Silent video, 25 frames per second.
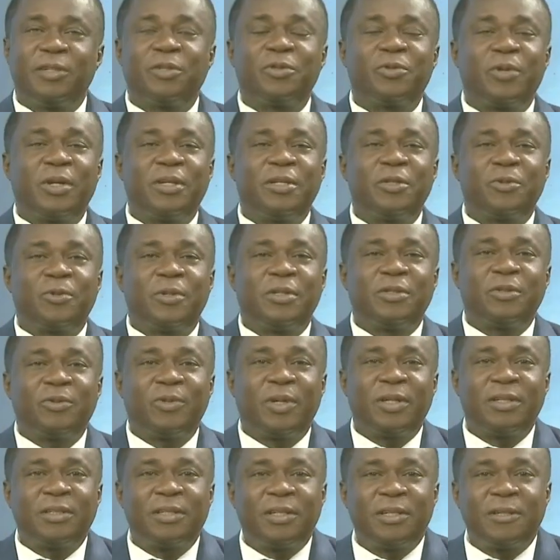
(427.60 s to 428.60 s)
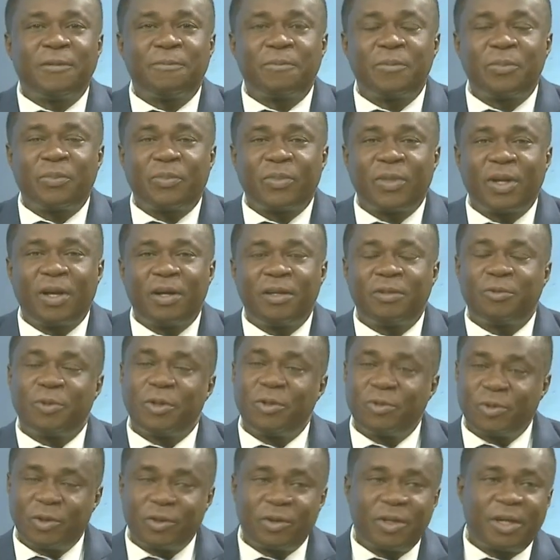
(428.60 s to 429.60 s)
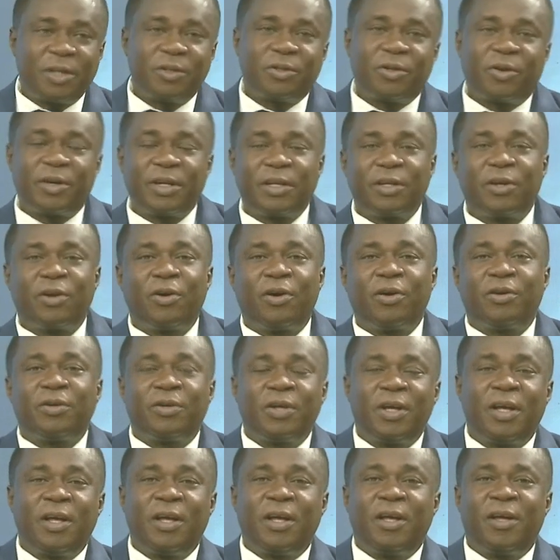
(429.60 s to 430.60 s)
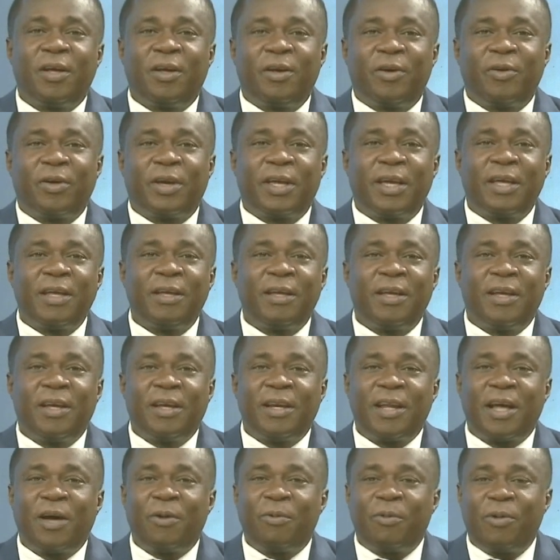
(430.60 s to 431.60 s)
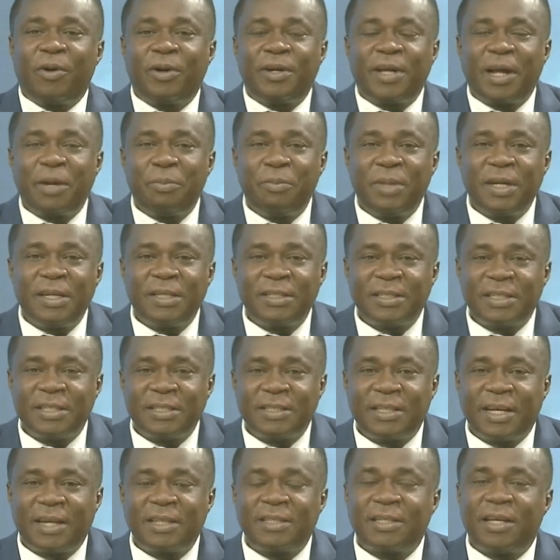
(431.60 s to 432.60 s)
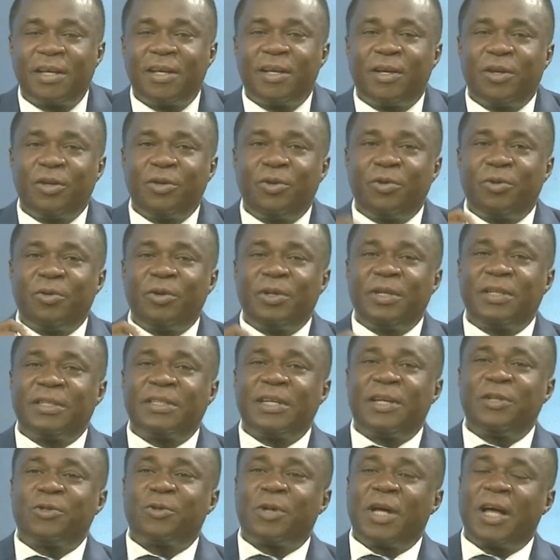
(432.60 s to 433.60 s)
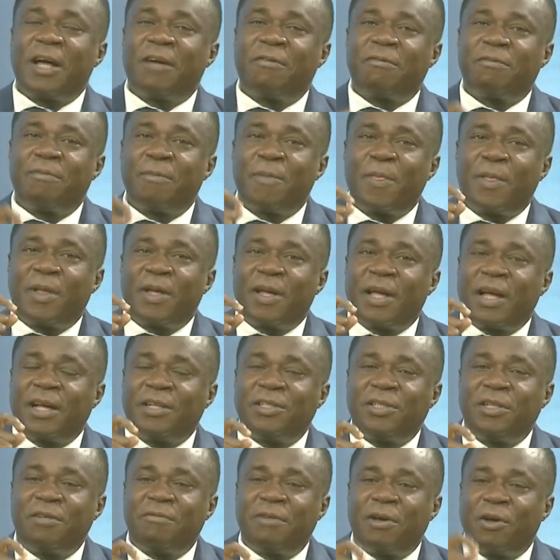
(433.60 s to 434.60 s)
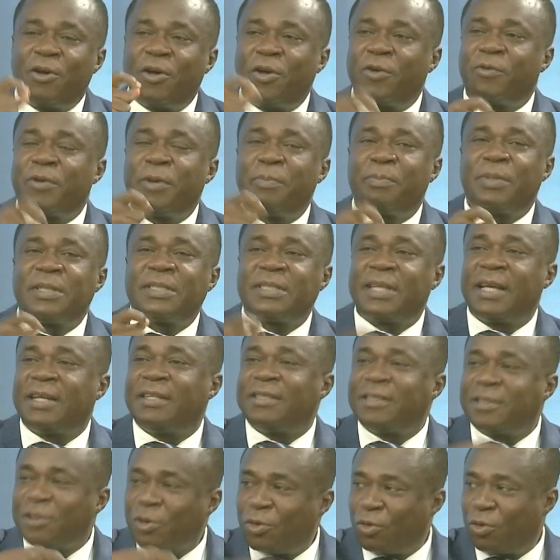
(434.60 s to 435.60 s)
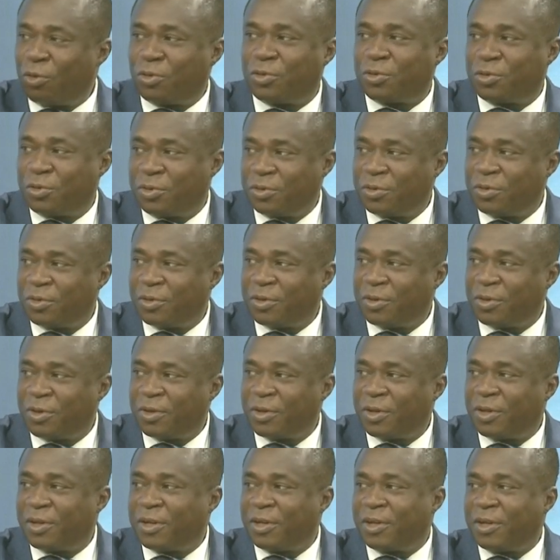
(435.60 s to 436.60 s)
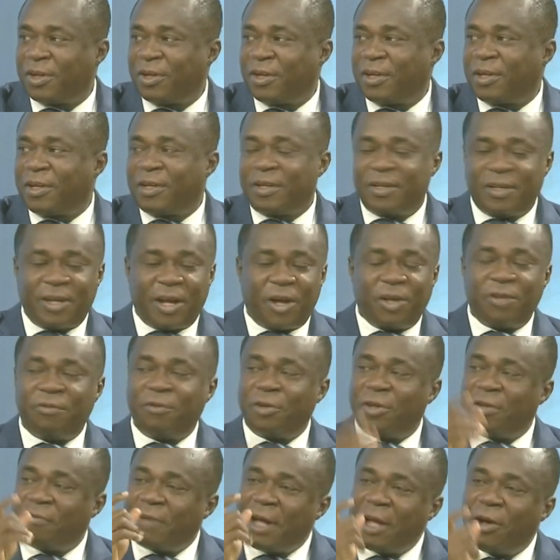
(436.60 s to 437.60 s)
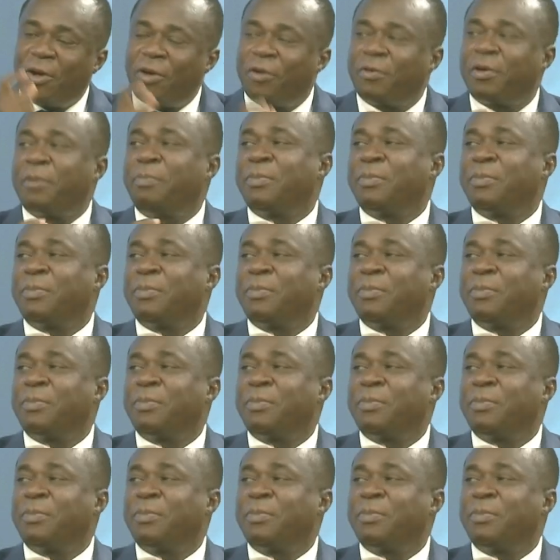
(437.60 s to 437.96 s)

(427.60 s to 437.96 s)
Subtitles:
in 2023 is already gone, okay? Now, what that means is that you intend to achieve 100% growth. Now, if you divide 100%...